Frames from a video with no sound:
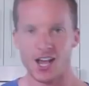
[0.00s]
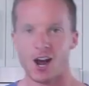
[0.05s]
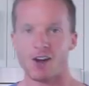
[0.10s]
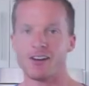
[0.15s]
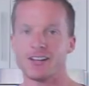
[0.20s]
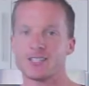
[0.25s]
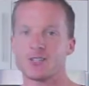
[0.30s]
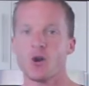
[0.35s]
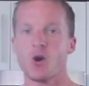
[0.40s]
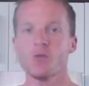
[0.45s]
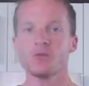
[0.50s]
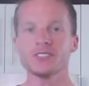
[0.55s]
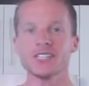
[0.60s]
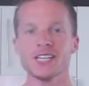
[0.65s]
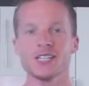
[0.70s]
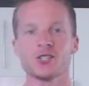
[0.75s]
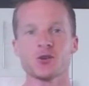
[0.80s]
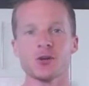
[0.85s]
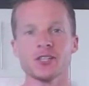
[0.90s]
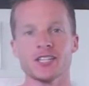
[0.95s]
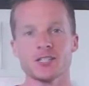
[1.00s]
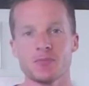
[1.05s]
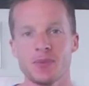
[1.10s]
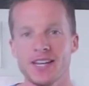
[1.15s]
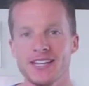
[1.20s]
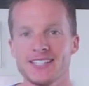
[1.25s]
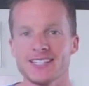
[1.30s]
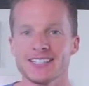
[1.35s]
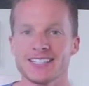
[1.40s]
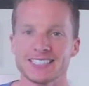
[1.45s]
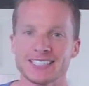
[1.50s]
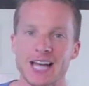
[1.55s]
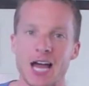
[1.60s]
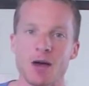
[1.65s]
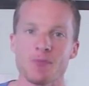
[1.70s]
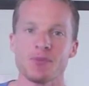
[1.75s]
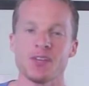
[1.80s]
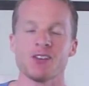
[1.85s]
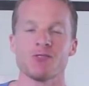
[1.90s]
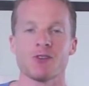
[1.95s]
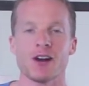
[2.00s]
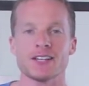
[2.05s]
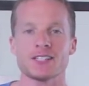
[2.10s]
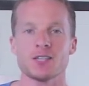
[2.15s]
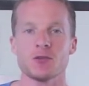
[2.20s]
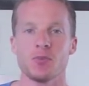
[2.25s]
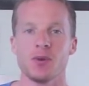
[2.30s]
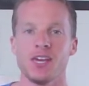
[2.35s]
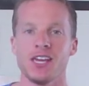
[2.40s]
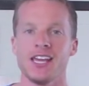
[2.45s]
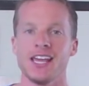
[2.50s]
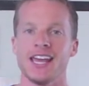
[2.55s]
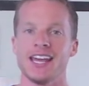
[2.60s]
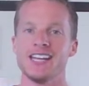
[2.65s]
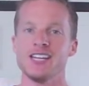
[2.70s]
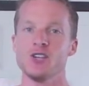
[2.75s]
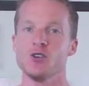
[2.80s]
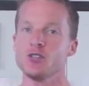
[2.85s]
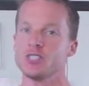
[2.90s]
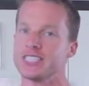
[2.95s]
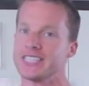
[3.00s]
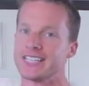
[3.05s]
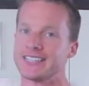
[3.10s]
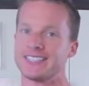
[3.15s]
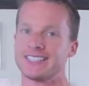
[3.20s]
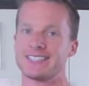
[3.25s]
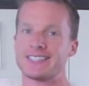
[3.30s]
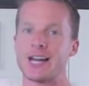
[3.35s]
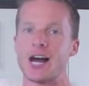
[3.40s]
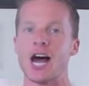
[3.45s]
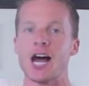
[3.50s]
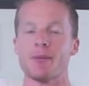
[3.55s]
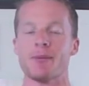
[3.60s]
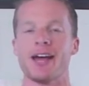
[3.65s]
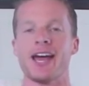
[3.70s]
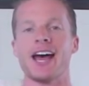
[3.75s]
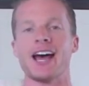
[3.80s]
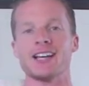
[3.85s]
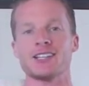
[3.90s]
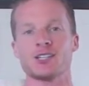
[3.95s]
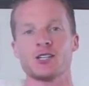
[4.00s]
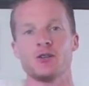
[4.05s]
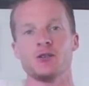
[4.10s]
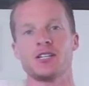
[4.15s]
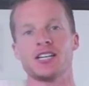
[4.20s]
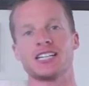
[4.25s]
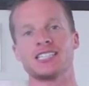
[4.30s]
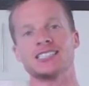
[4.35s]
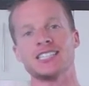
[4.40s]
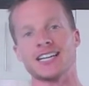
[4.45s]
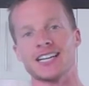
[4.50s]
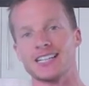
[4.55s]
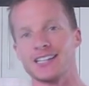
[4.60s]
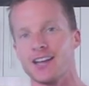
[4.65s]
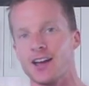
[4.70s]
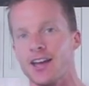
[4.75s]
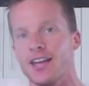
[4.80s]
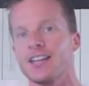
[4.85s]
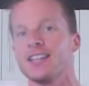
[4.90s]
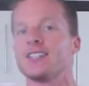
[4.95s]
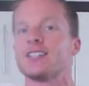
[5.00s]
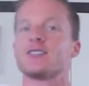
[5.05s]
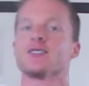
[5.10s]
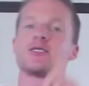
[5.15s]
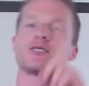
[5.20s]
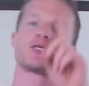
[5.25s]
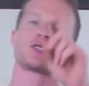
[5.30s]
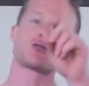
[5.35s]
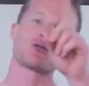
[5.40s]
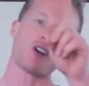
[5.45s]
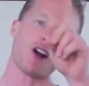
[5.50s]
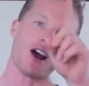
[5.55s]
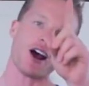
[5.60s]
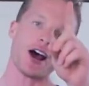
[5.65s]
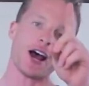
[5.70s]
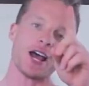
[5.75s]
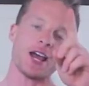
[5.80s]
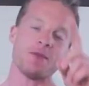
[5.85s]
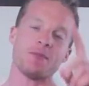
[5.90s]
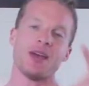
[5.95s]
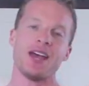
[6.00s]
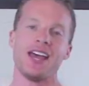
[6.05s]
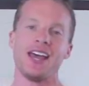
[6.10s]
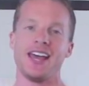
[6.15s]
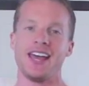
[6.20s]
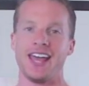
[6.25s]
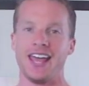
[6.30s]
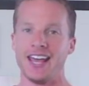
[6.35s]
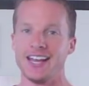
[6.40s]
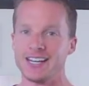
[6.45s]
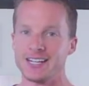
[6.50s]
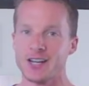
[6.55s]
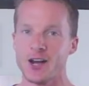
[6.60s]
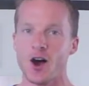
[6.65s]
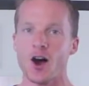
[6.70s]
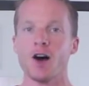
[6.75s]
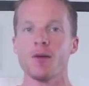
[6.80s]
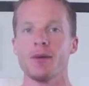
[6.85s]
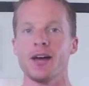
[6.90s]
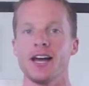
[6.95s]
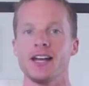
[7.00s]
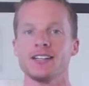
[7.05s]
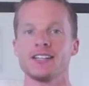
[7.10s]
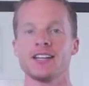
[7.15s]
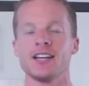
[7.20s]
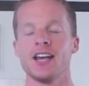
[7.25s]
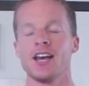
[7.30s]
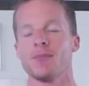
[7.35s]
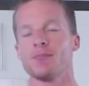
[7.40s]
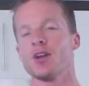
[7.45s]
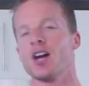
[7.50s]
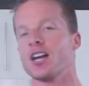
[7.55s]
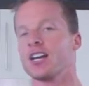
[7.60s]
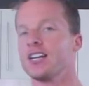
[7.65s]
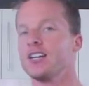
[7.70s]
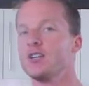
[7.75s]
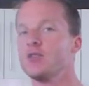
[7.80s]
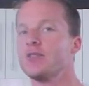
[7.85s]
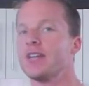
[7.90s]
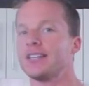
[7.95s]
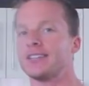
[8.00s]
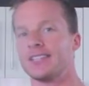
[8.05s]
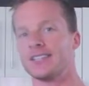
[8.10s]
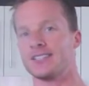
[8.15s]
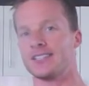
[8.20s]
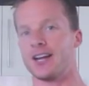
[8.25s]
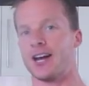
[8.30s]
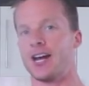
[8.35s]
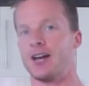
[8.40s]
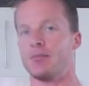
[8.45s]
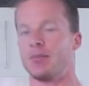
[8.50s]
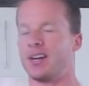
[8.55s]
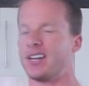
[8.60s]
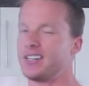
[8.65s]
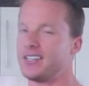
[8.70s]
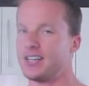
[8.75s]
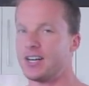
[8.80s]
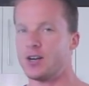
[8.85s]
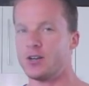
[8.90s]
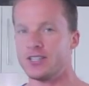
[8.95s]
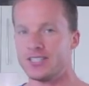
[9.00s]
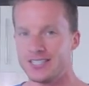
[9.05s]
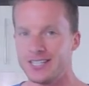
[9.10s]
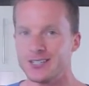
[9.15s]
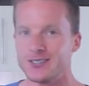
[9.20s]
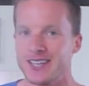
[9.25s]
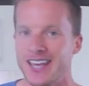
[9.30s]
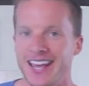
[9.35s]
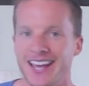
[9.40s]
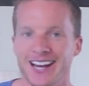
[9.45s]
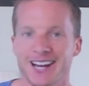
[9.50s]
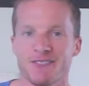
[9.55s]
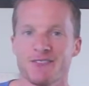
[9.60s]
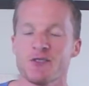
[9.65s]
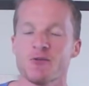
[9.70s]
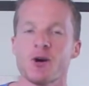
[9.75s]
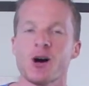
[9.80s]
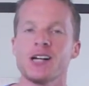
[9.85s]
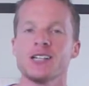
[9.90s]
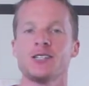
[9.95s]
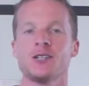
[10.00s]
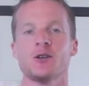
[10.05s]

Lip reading: All right, so hopefully you enjoyed this pizza tilapia recipe, and usually at this time I ask you to click like, to subscribe, and to comment. I'm not gonna do that this time, but you know, you still can if you want